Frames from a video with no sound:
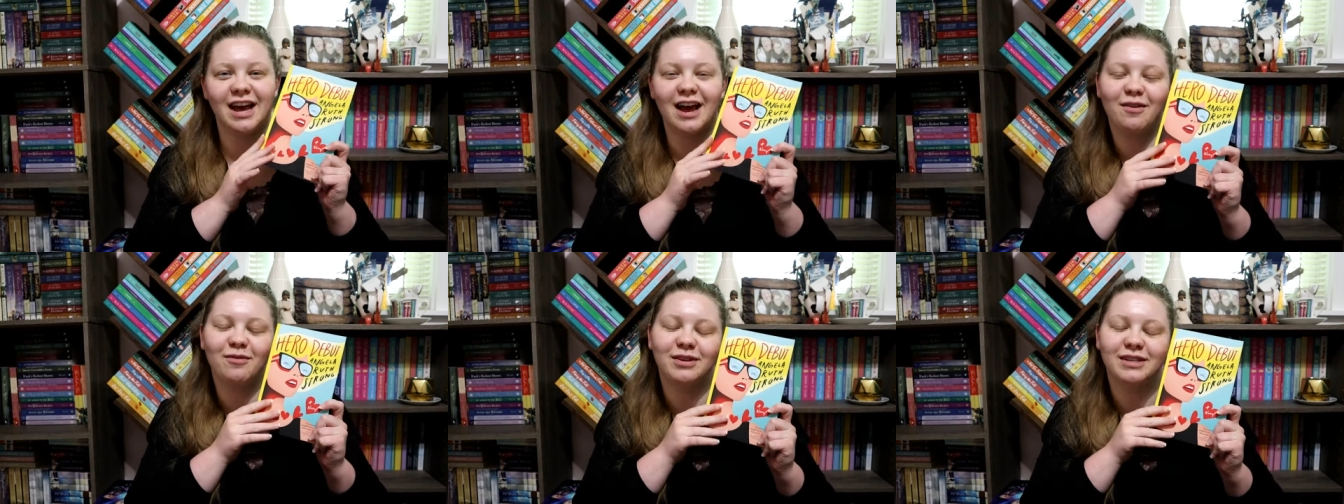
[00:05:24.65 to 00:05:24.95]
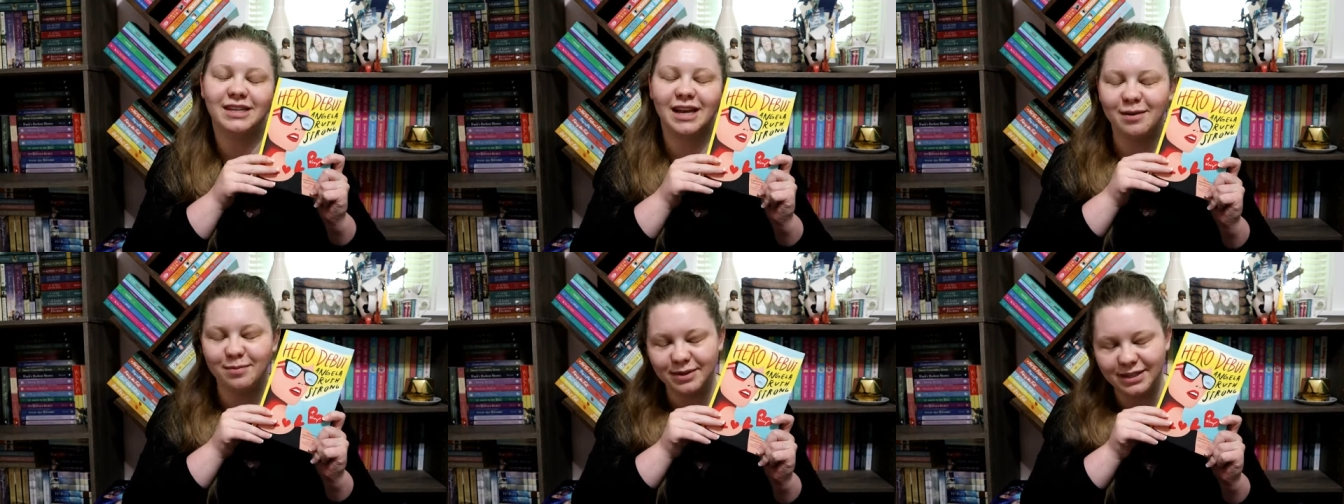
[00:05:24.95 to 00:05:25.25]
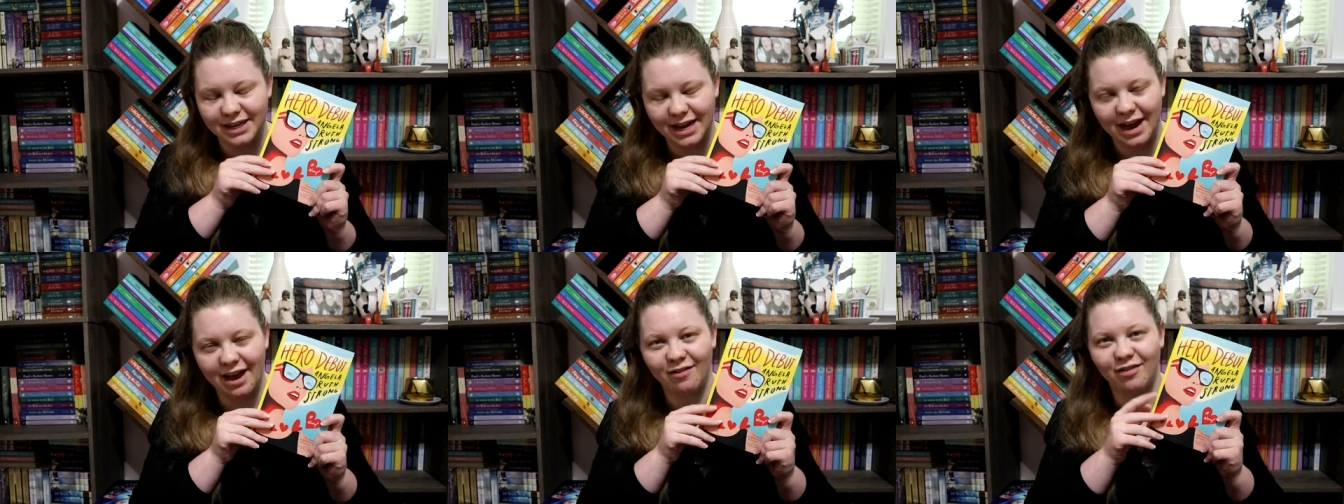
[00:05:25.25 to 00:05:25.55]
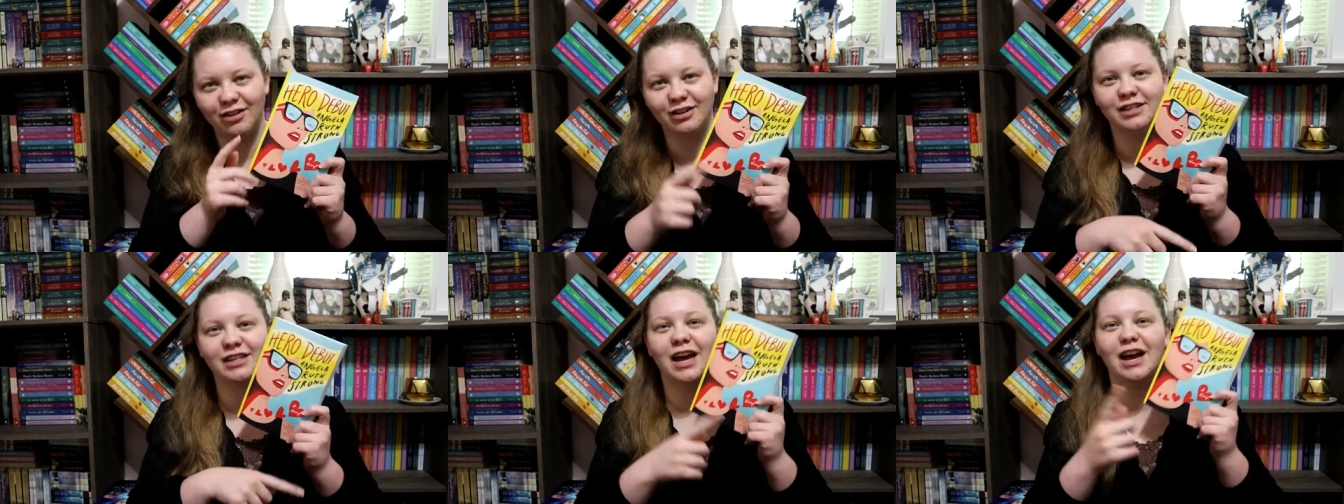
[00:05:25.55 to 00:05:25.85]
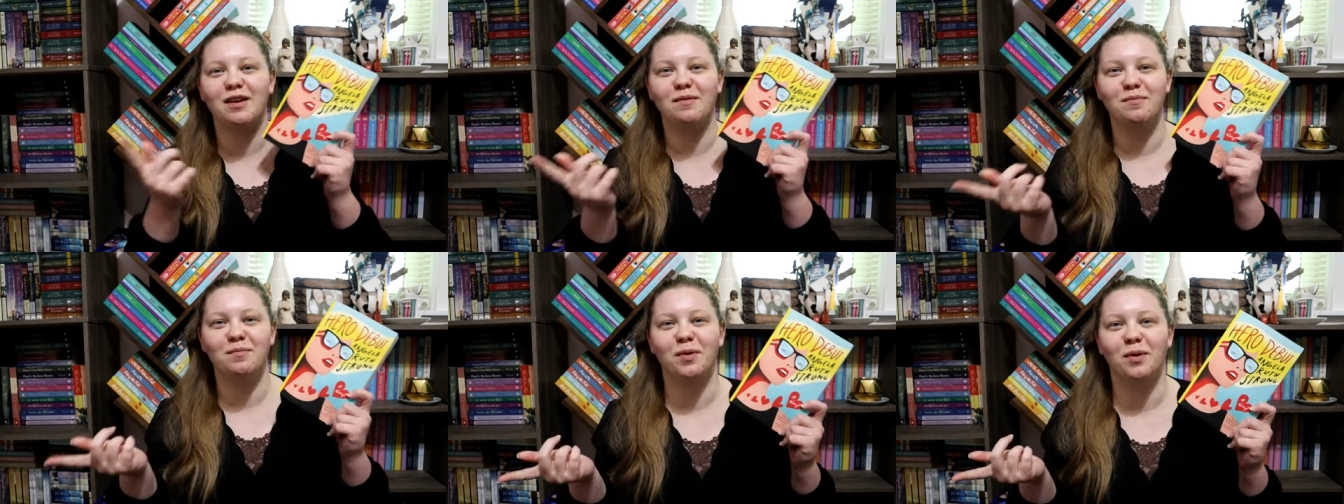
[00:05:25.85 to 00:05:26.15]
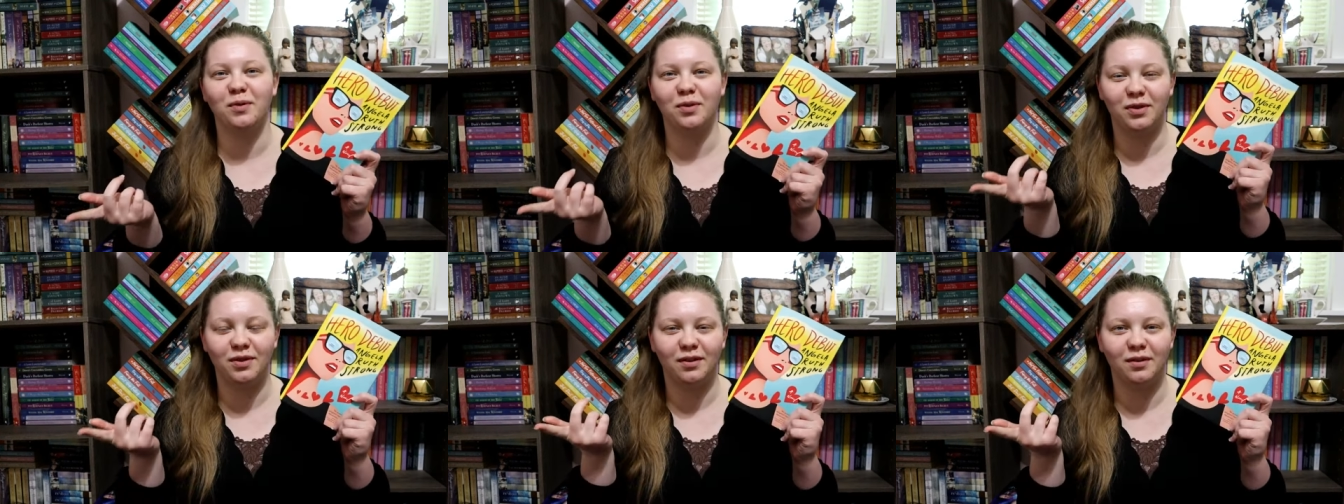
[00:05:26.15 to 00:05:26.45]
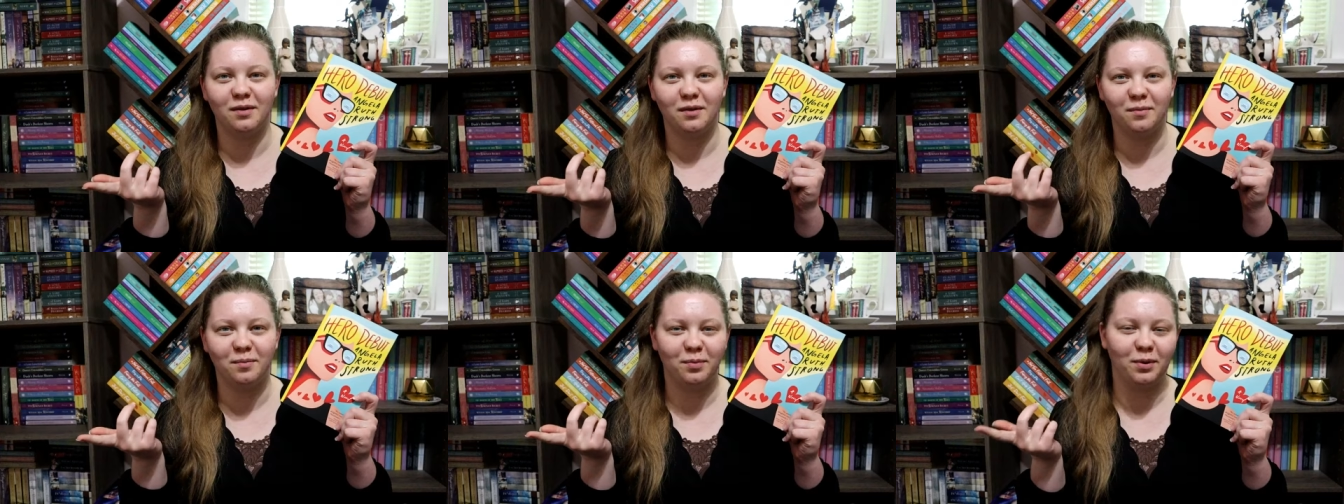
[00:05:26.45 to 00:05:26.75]
I was able to have her sign both
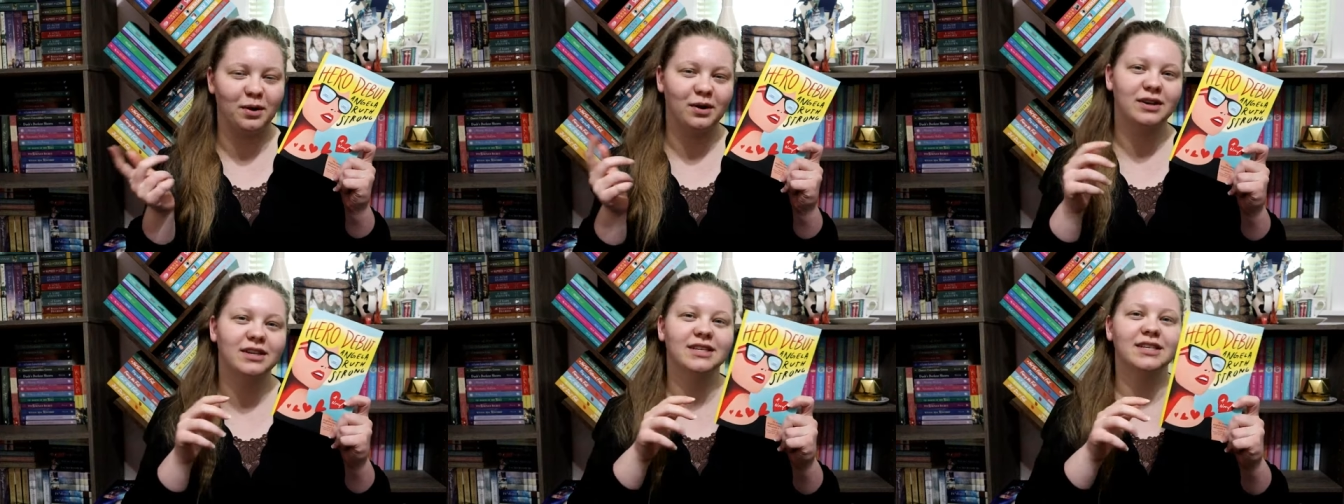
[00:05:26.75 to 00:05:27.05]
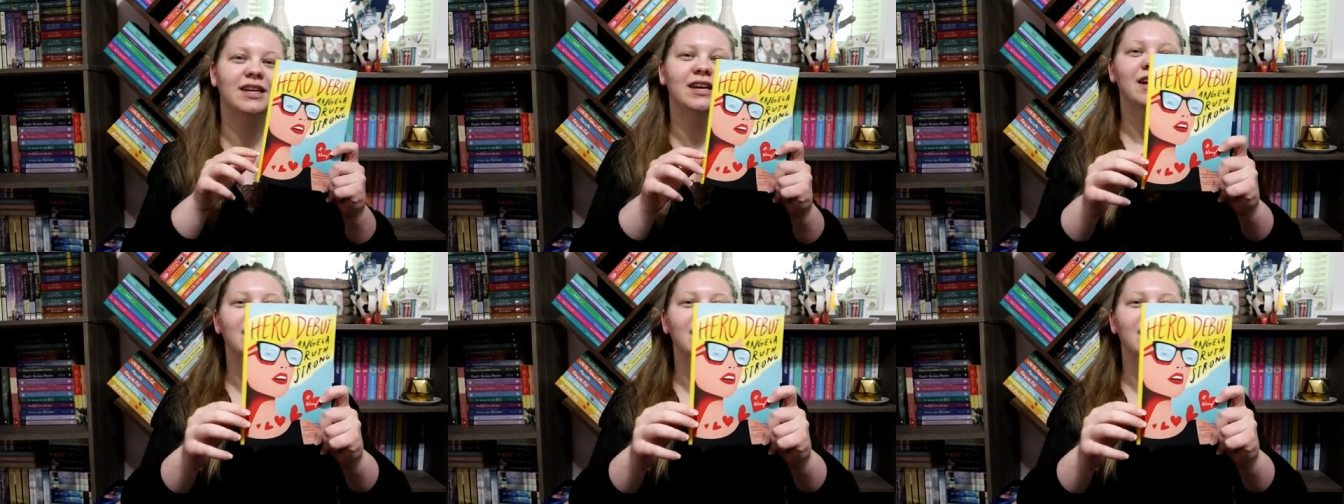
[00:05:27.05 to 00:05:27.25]
books.